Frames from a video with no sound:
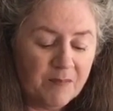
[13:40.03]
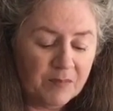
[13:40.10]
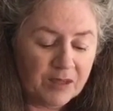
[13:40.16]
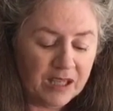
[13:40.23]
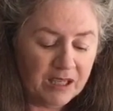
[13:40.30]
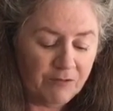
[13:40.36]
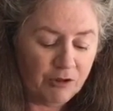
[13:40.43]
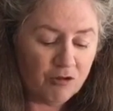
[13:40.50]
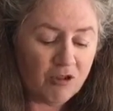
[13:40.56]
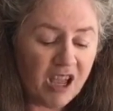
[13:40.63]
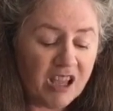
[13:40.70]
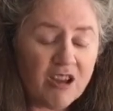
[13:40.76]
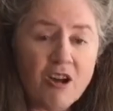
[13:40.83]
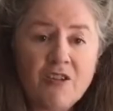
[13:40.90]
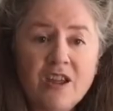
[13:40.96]
If you
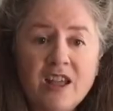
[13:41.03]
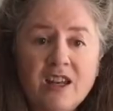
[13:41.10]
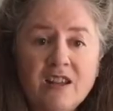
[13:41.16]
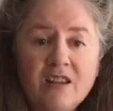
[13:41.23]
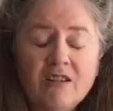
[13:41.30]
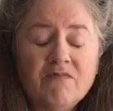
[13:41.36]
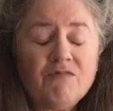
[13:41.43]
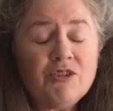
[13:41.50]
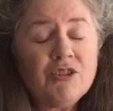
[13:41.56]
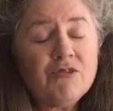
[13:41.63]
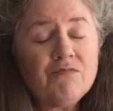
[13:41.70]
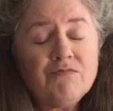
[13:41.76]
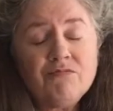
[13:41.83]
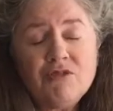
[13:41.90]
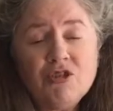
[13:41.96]
like all that in there,
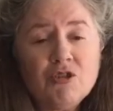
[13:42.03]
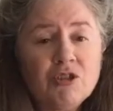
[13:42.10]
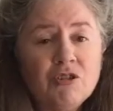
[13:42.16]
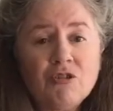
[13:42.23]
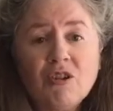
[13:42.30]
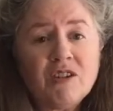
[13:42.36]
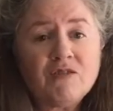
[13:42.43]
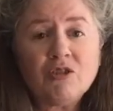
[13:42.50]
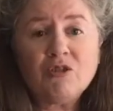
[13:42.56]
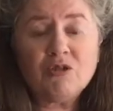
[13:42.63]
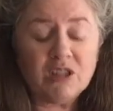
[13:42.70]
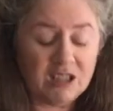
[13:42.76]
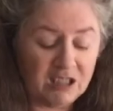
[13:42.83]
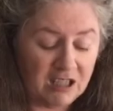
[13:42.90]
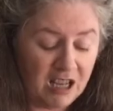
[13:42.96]
you don't have to do
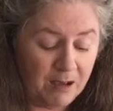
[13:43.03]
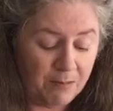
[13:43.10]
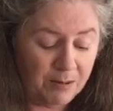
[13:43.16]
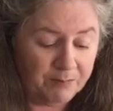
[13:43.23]
this step.